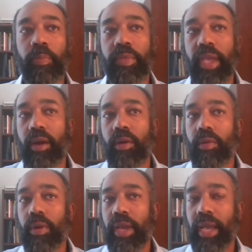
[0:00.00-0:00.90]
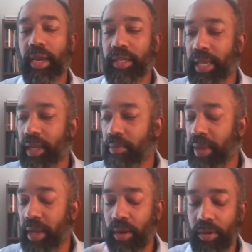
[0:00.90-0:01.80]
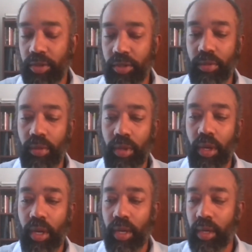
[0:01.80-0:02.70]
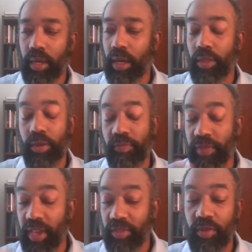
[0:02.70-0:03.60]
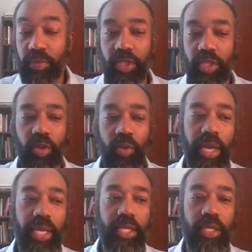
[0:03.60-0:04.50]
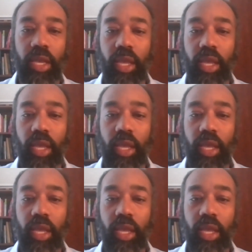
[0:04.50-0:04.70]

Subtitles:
Now, how does that compare to other faith groups in the US?